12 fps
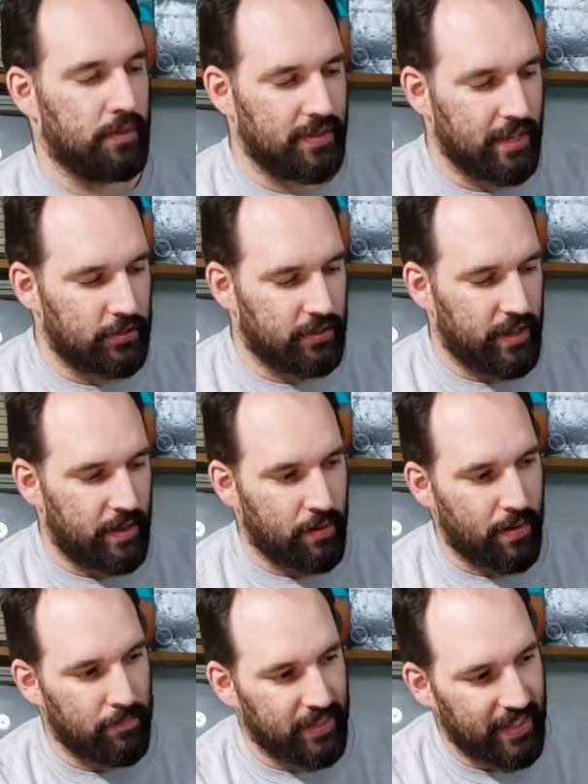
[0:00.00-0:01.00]
This is actually what
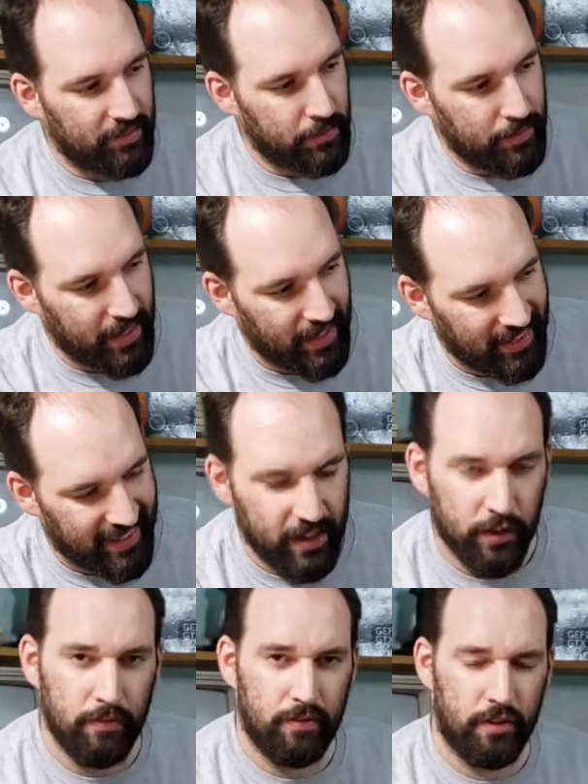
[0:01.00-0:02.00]
I believe to be a
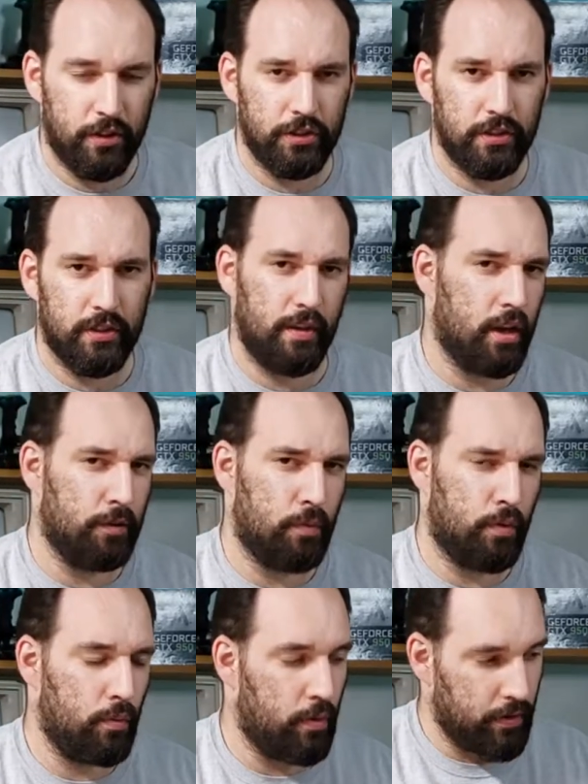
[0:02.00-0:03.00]
later version of the
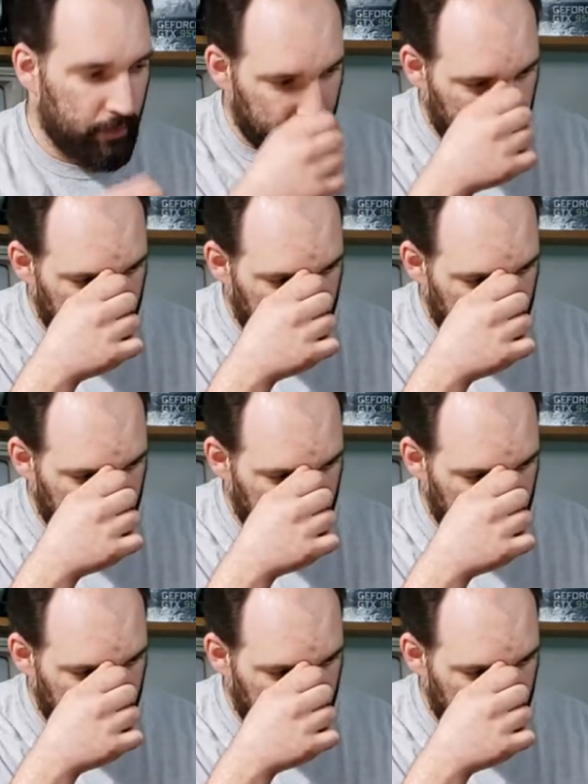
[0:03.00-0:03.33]
Osborne 1.